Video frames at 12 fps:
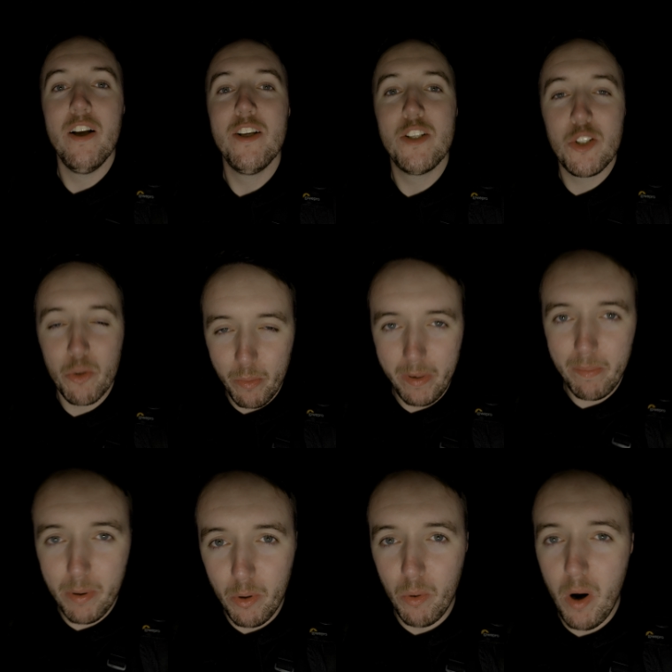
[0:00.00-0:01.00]
swimming
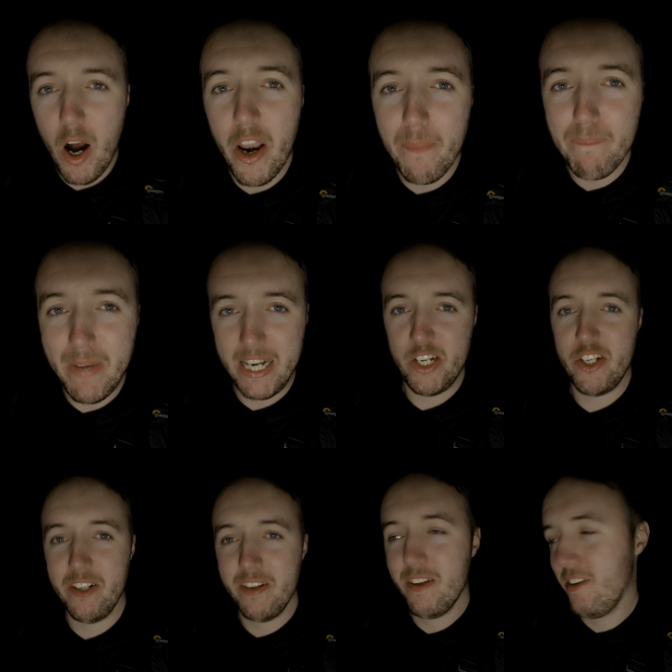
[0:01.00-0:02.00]
pool on a
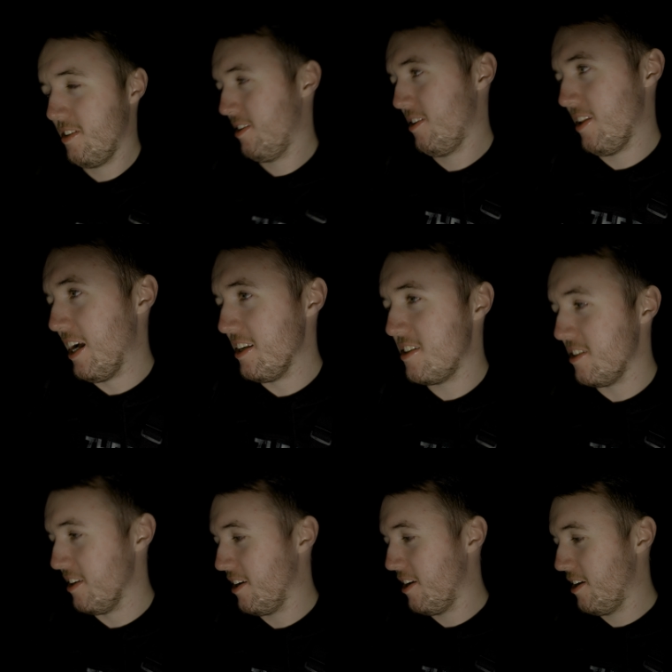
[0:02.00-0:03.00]
mansion. That is
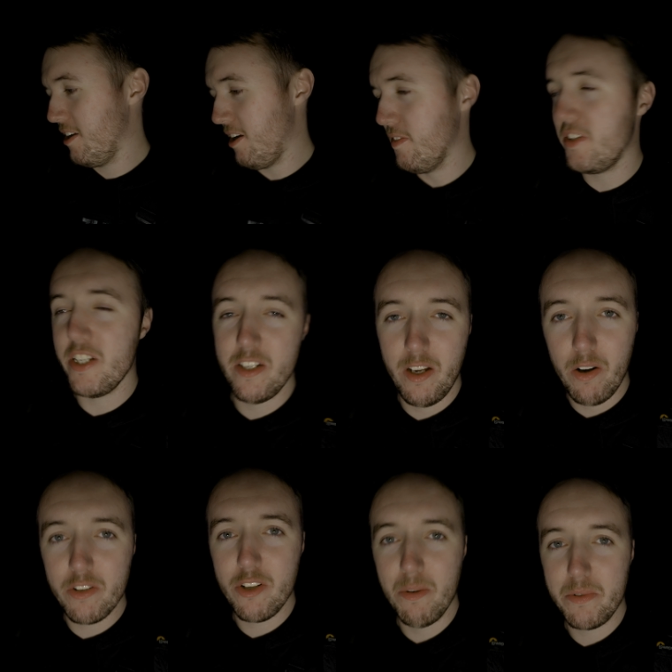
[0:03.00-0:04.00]
sick. Obviously it's
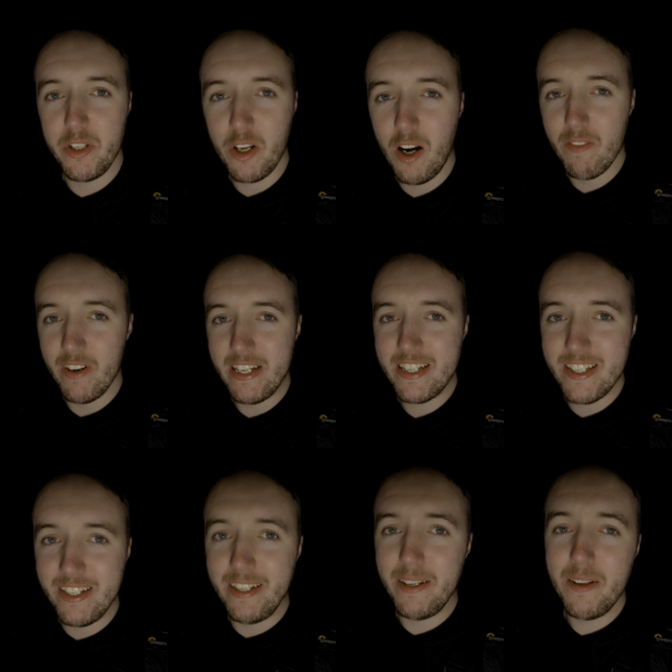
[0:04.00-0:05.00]
night time so you can't really
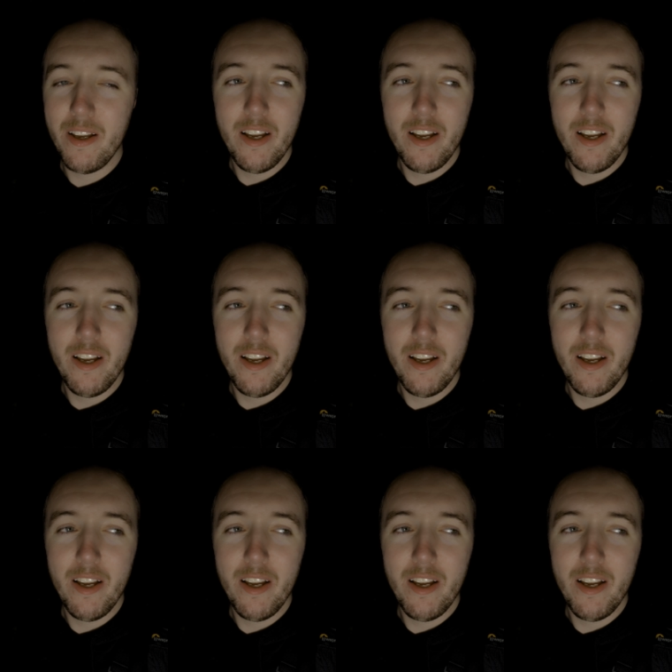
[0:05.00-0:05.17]
see it.